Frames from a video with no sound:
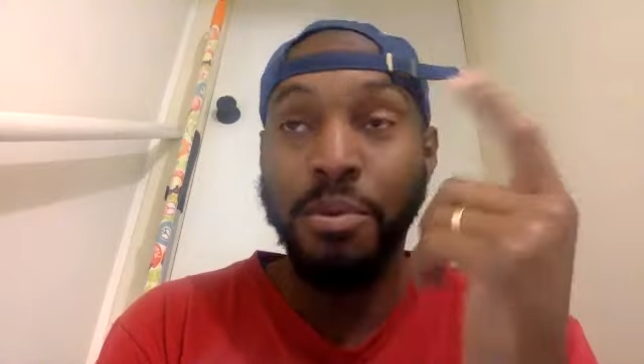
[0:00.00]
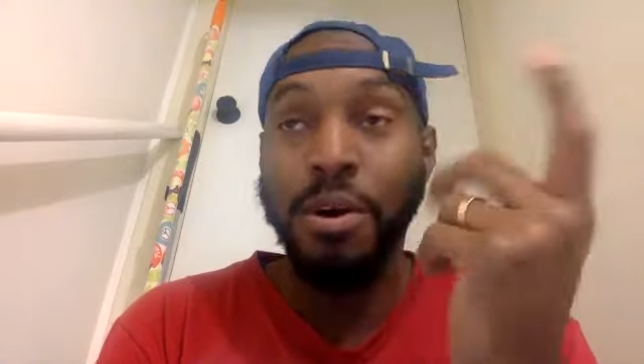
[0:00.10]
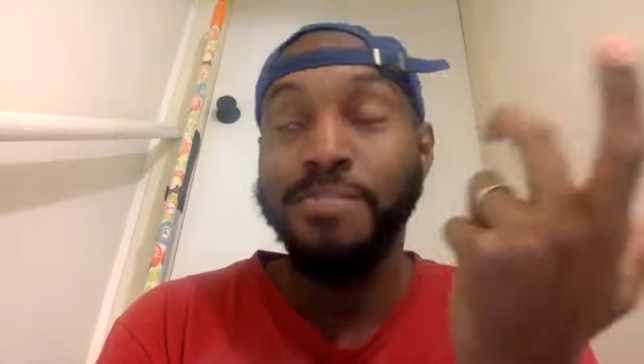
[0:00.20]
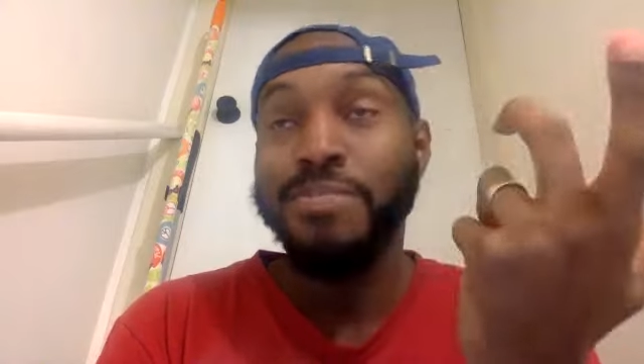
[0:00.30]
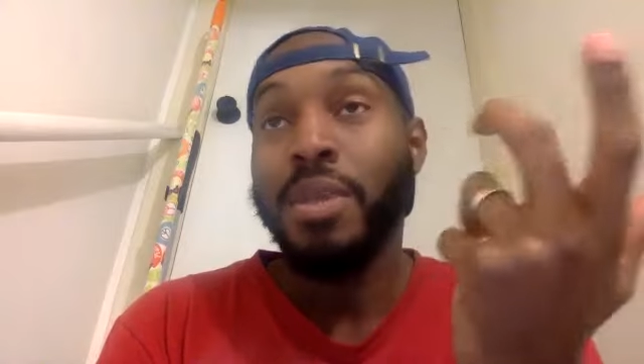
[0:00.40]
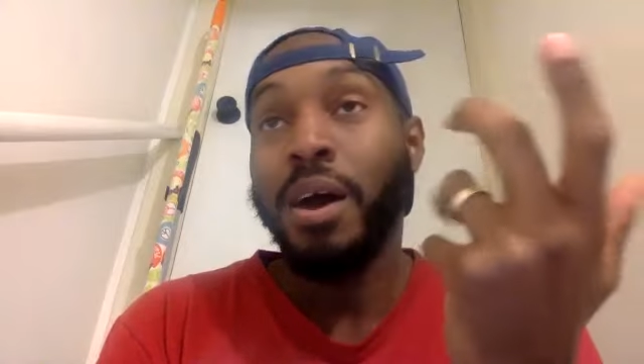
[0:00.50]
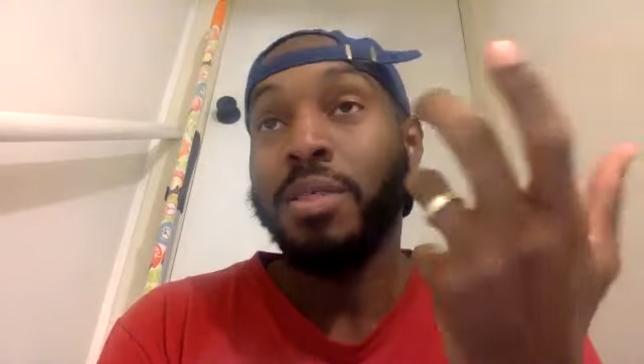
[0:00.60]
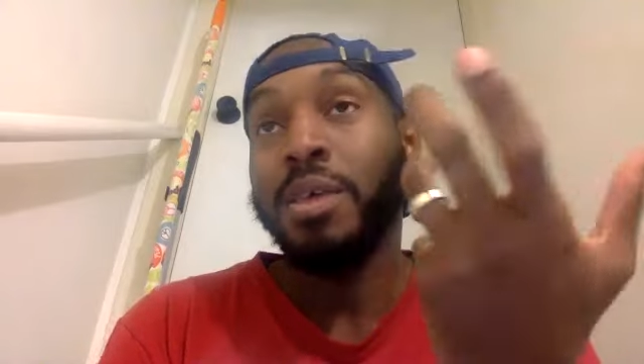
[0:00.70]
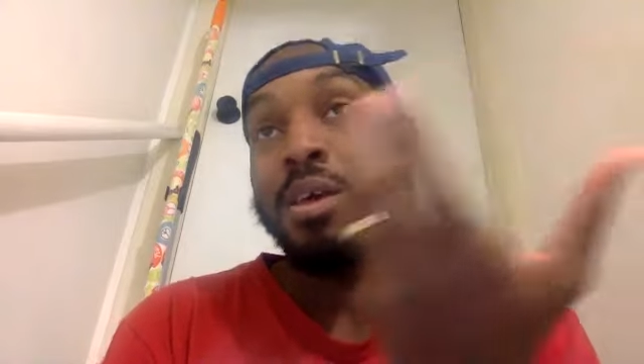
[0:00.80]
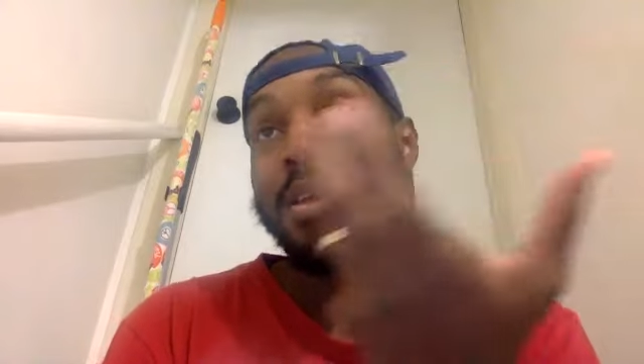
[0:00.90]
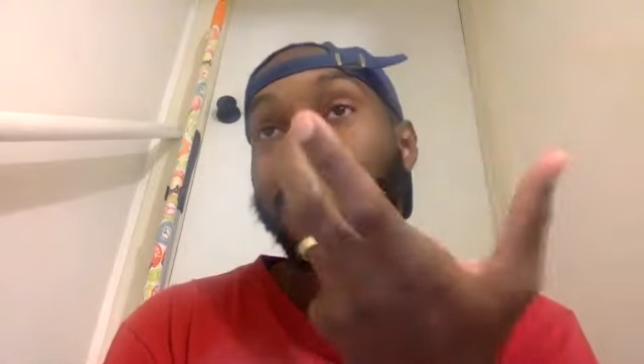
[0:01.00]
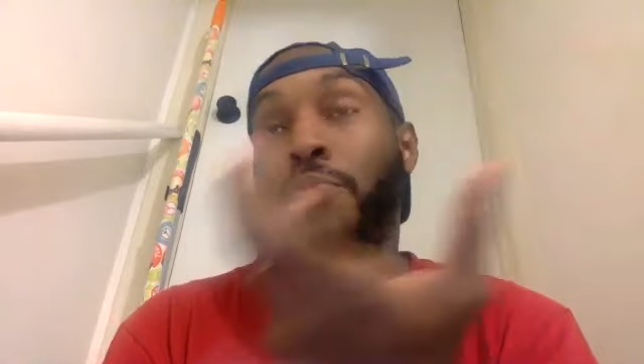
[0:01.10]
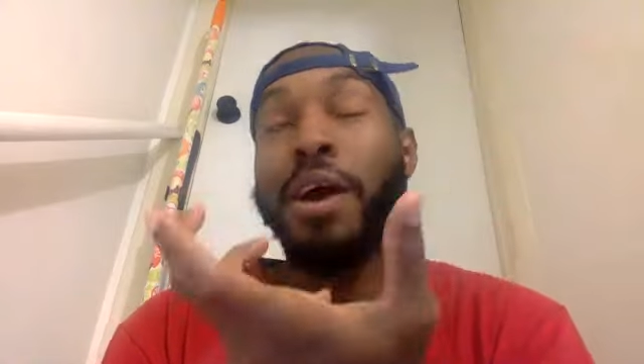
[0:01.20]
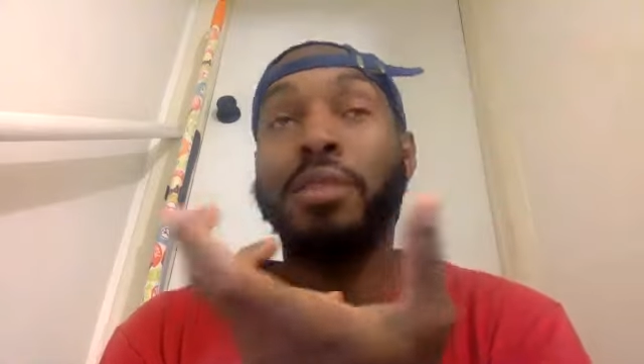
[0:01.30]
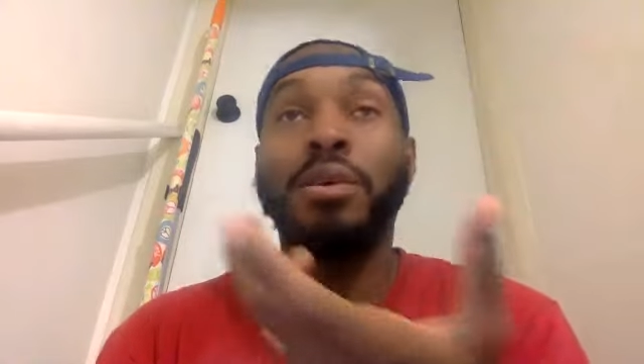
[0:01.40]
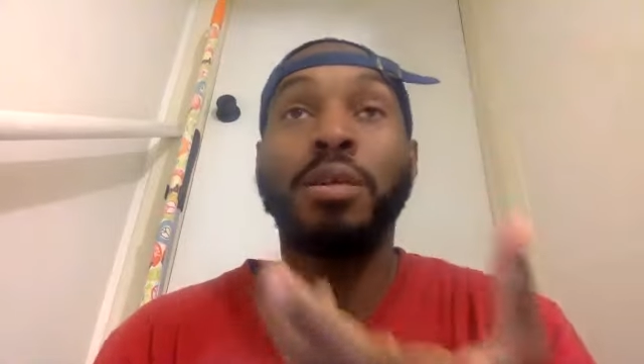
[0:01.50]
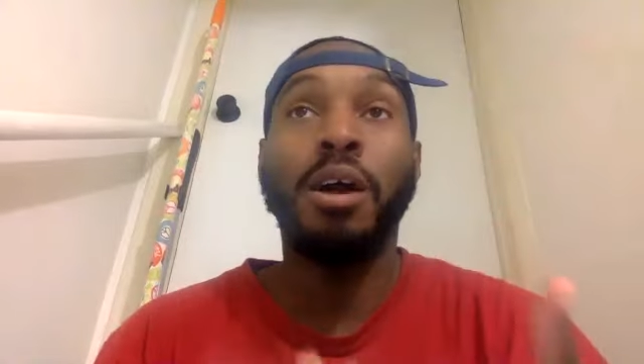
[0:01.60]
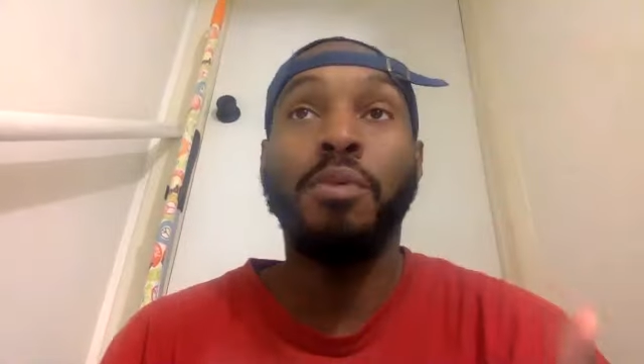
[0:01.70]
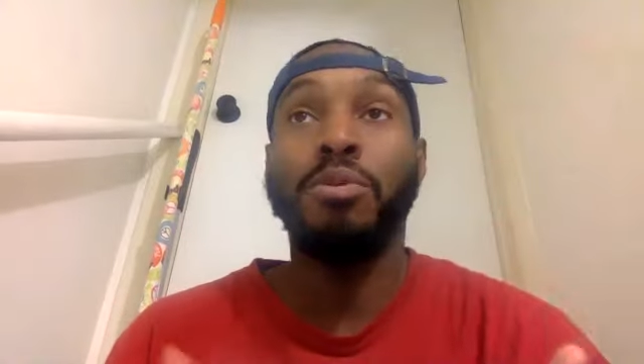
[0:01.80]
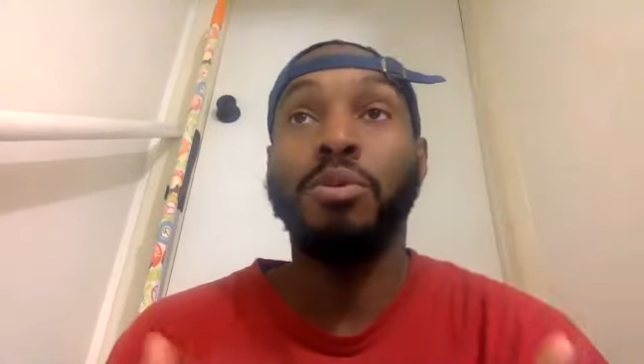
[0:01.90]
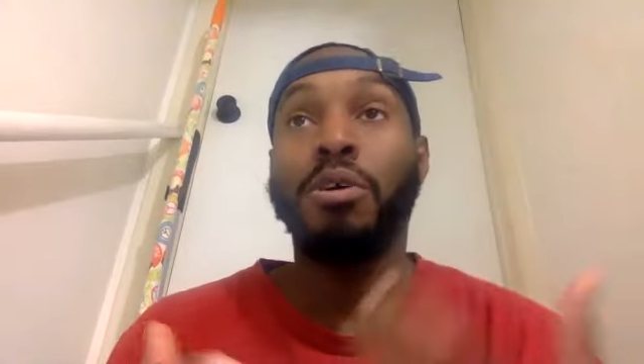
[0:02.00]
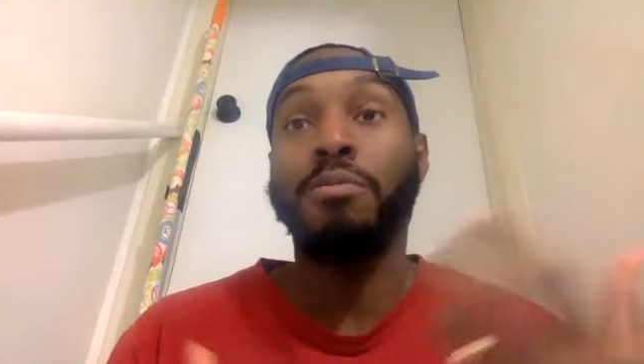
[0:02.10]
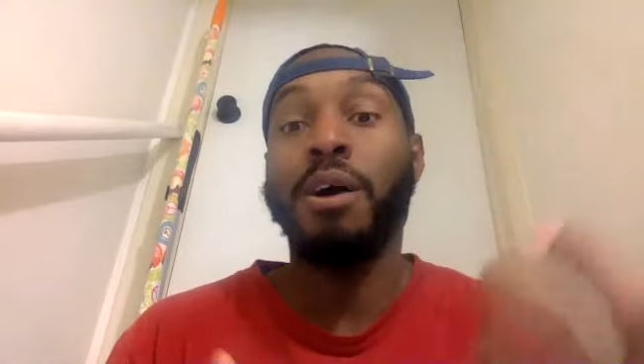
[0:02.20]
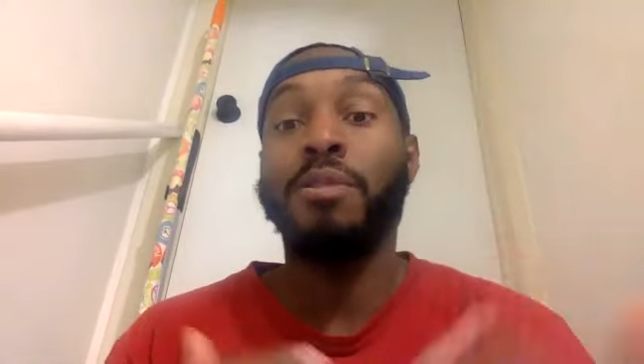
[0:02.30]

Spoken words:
But I think it's back to like we talked about,